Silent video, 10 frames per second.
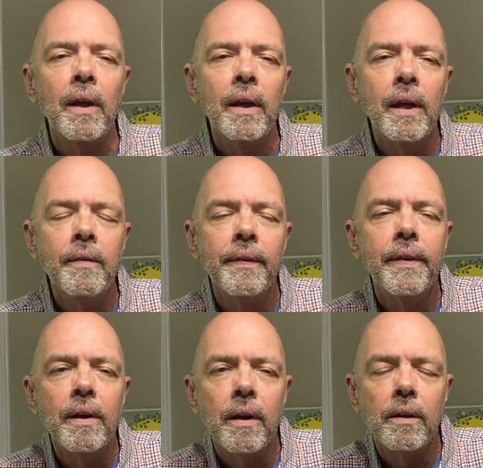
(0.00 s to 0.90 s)
even the
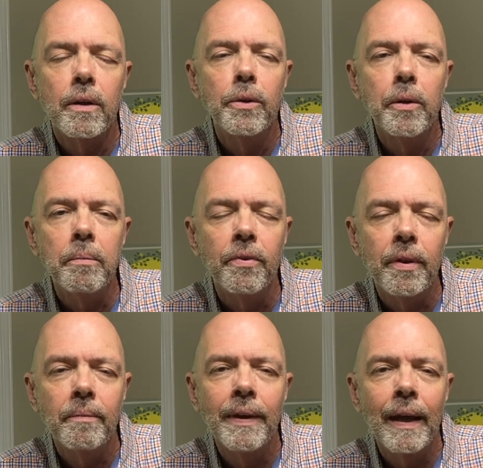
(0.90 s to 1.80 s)
younger group,
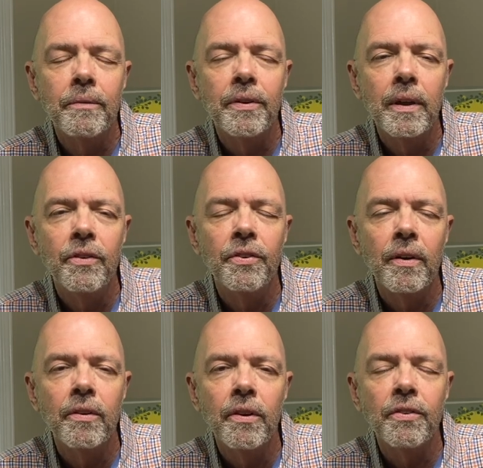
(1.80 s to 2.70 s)
sometimes kids that
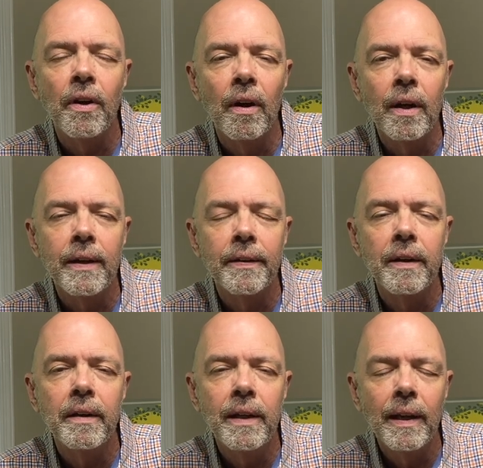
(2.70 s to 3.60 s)
are just early in their
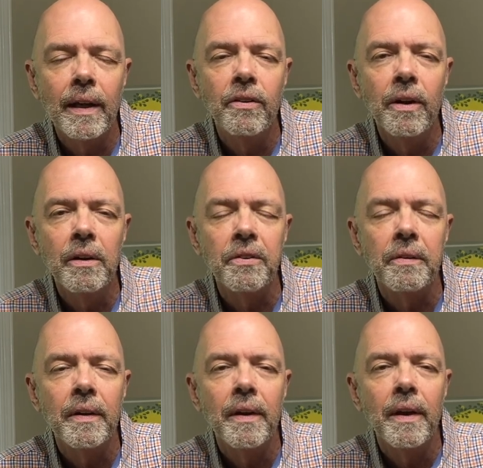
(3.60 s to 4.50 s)
teenage years,
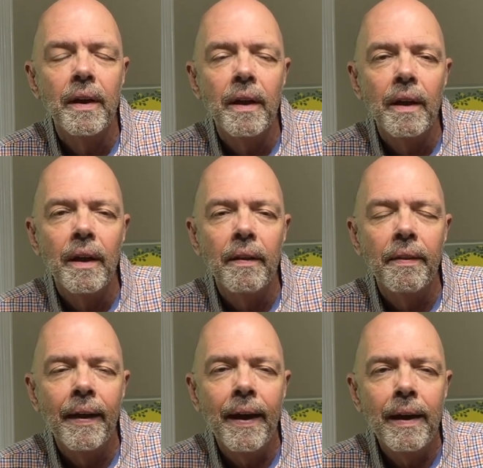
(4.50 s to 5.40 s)
uh,
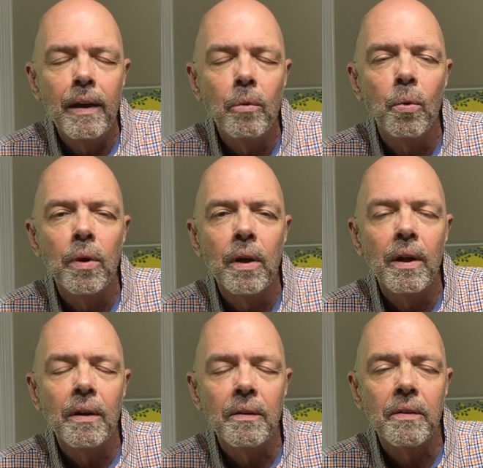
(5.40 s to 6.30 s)
they
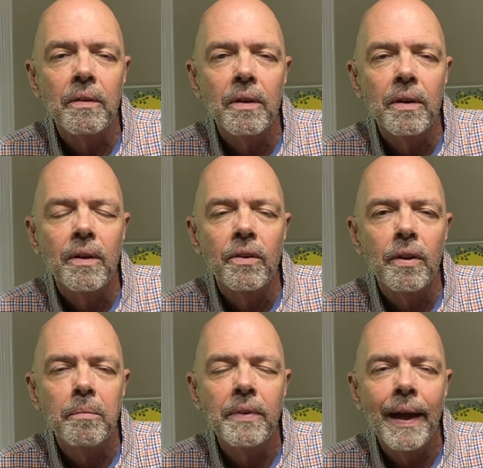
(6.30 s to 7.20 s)
will
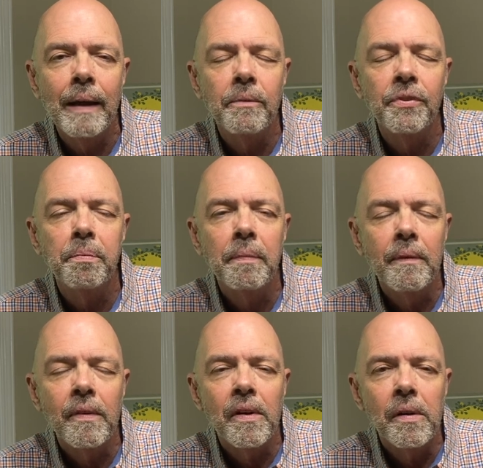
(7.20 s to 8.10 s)
sometimes
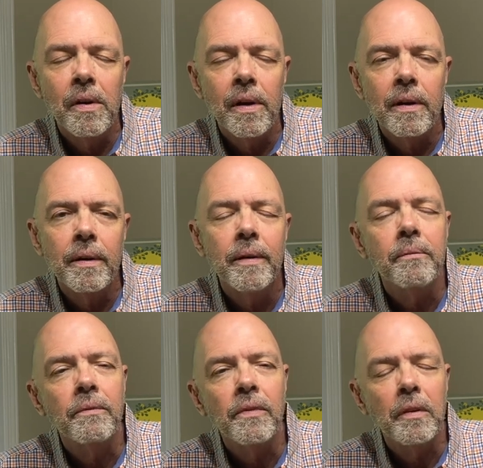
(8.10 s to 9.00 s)

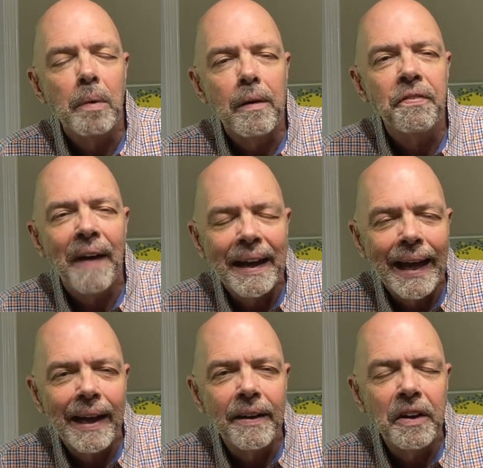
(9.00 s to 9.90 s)
um, they'll find
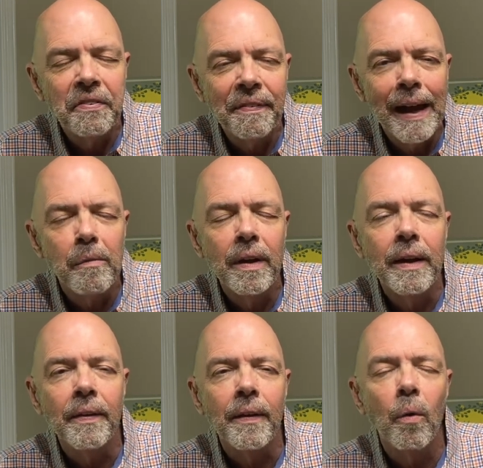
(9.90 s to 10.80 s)
out in their
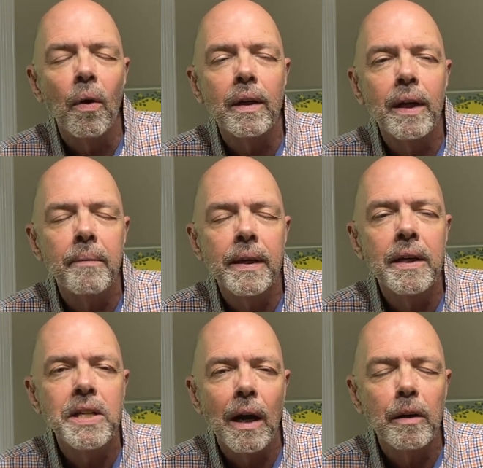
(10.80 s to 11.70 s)
family, they'll want to come in
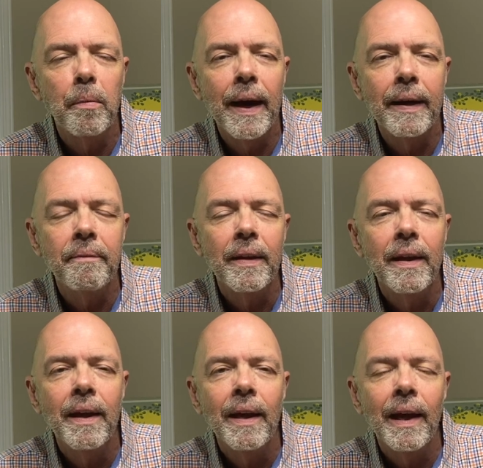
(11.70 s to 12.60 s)
and talk about it,
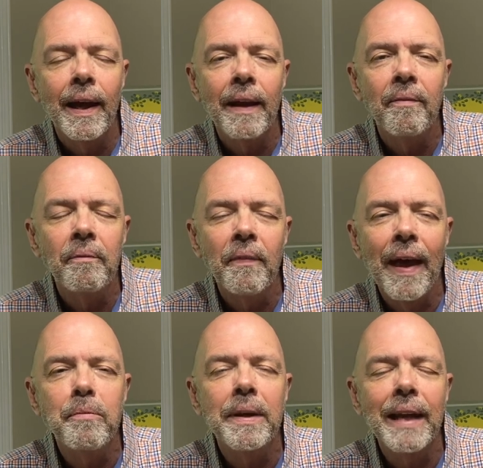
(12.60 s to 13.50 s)
and
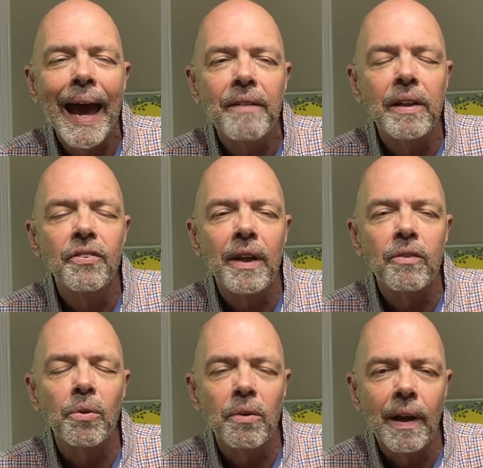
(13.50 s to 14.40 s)
they've been having
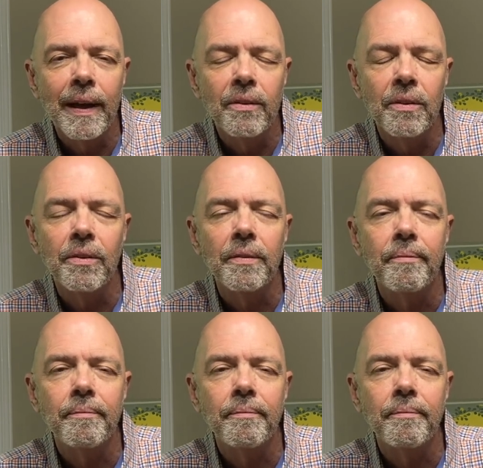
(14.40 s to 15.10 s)
sexual relations.